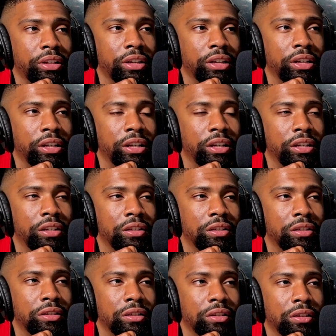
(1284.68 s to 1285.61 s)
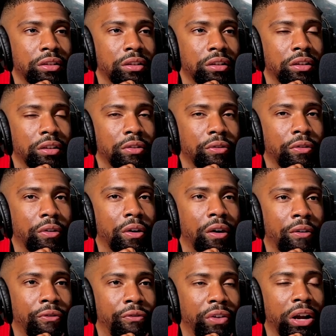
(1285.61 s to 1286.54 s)
is
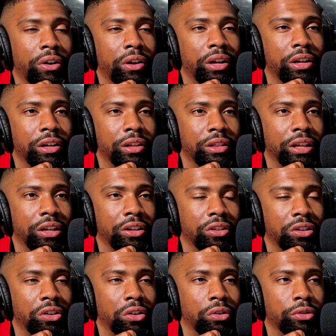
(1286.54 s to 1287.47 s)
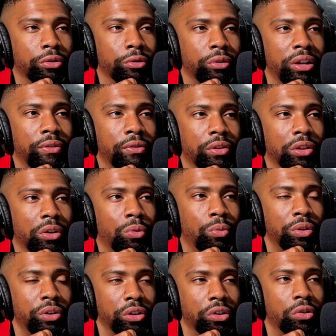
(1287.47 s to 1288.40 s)
a very good thing to go through, even though
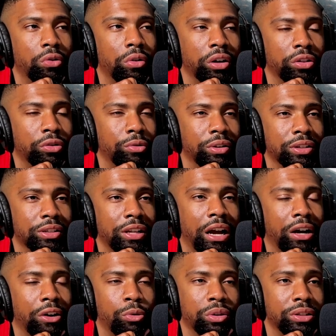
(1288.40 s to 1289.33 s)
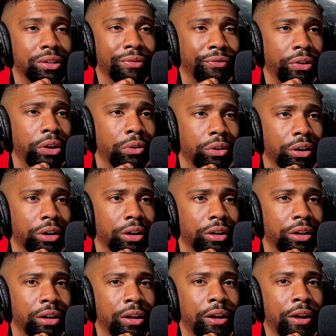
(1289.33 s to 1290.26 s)
when you're going through it, it's not going to feel
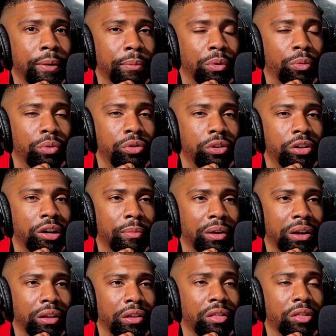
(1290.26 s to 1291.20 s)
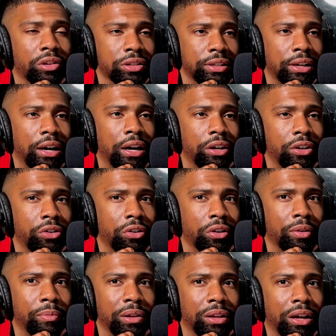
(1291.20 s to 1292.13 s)
good. But when you come out of the other side, you're going
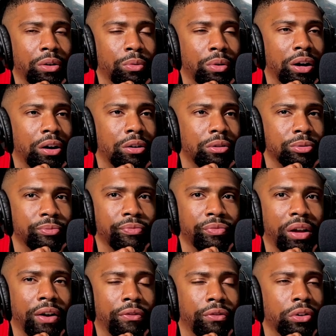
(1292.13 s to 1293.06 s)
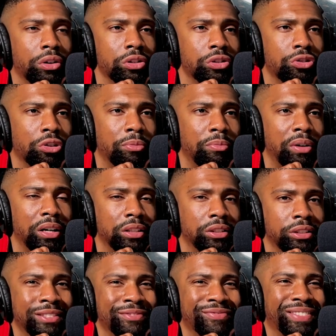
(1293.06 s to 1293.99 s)
to be like, wow, I've learned so
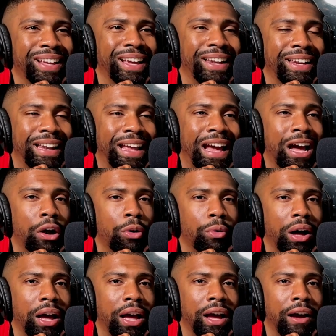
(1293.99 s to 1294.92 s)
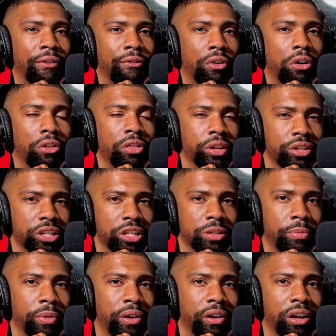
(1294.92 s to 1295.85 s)
much. And now I have all this
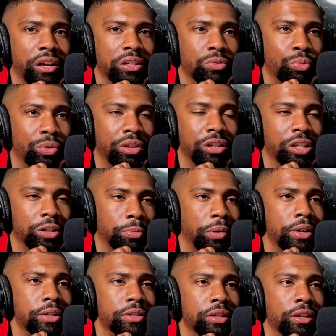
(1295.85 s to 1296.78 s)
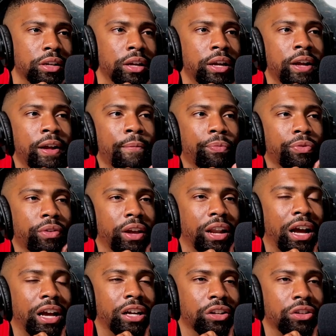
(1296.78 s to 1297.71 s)
experience with this person
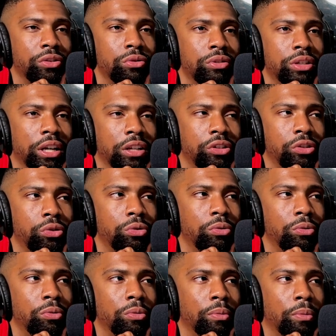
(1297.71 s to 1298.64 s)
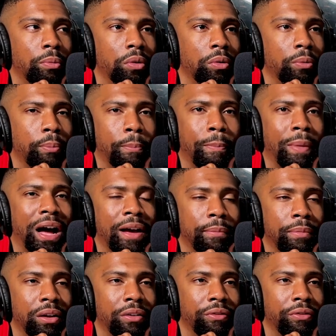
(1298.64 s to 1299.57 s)
and I can use that to my
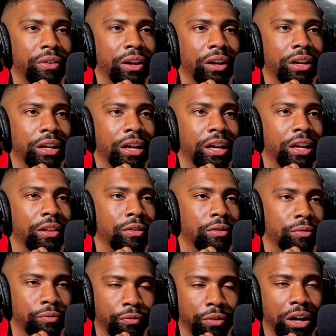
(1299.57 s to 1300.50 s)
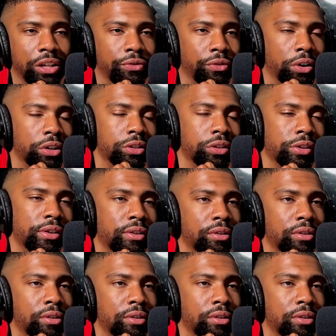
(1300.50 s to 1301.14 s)
benefit and vice versa.